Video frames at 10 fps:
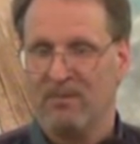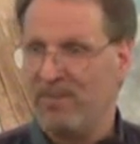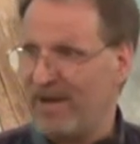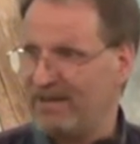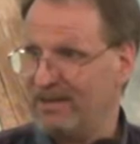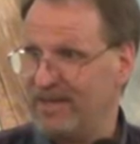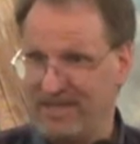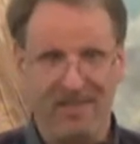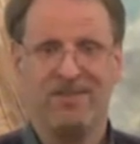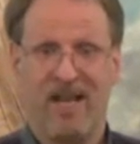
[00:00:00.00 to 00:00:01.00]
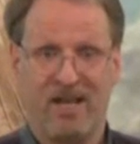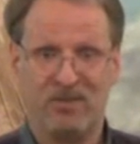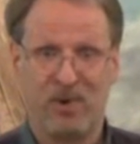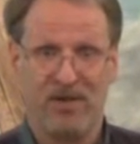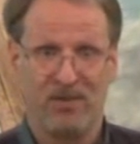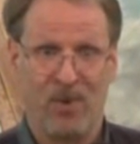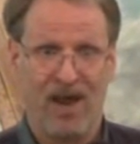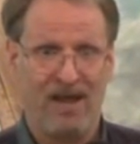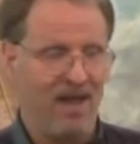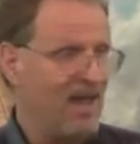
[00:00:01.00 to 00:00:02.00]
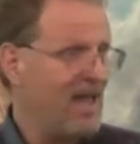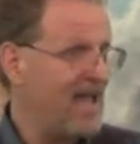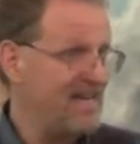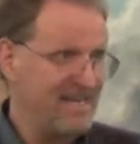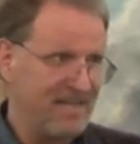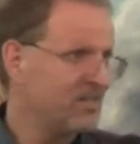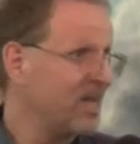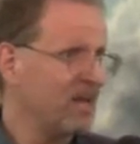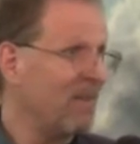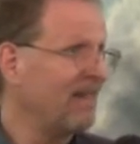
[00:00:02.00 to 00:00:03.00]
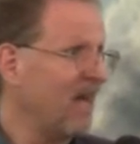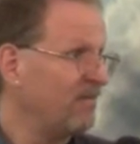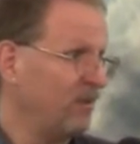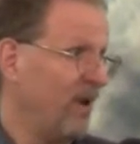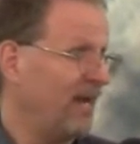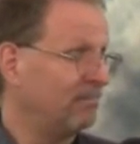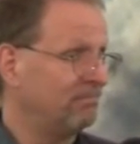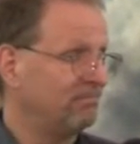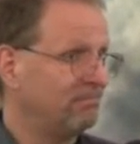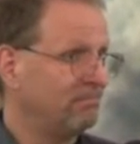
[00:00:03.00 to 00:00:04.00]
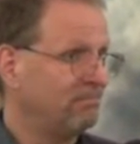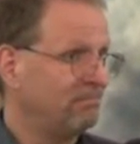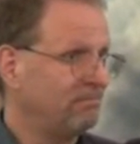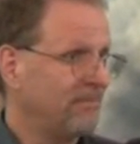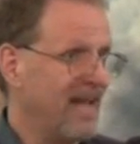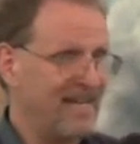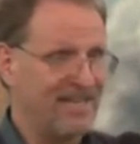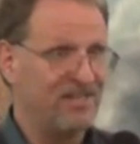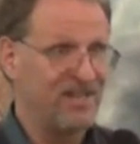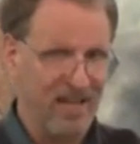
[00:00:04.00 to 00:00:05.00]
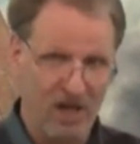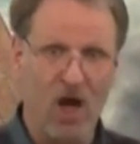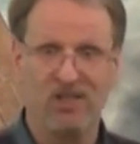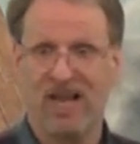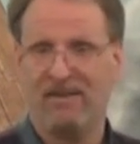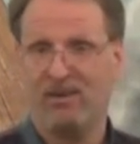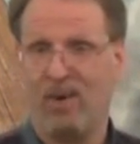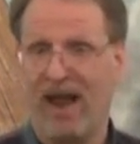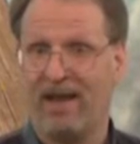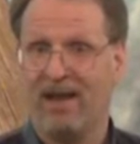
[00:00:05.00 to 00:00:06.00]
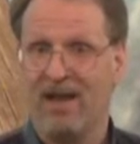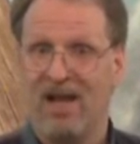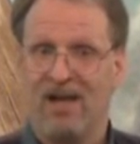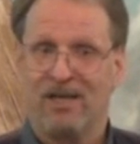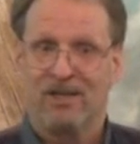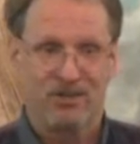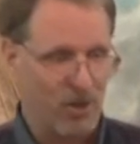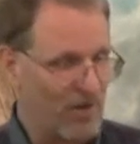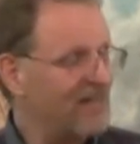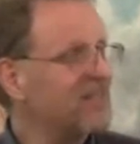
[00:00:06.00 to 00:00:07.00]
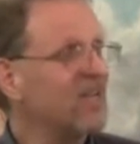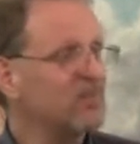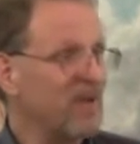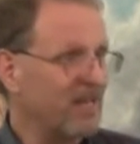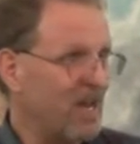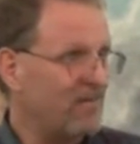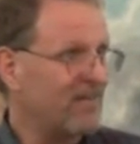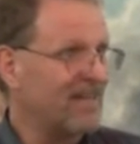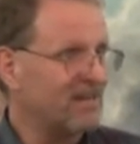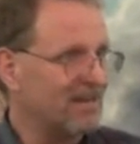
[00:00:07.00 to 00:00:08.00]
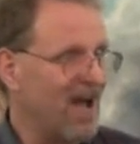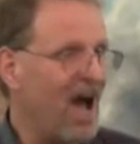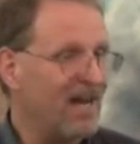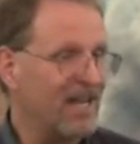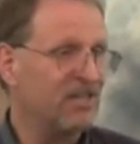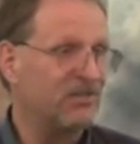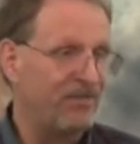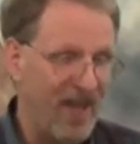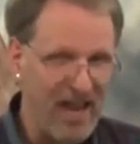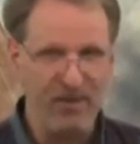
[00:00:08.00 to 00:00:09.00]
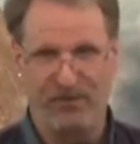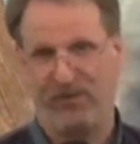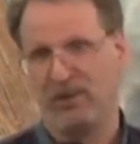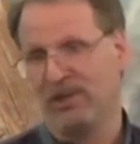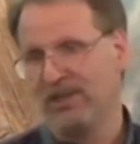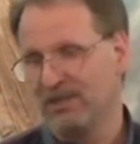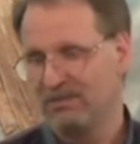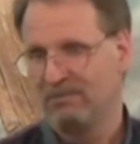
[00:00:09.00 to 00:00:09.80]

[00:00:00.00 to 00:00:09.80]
But he didn't take his praise away, and he didn't take my life away. And he didn't take y'all's life away. So that tells me enough that God is faithful,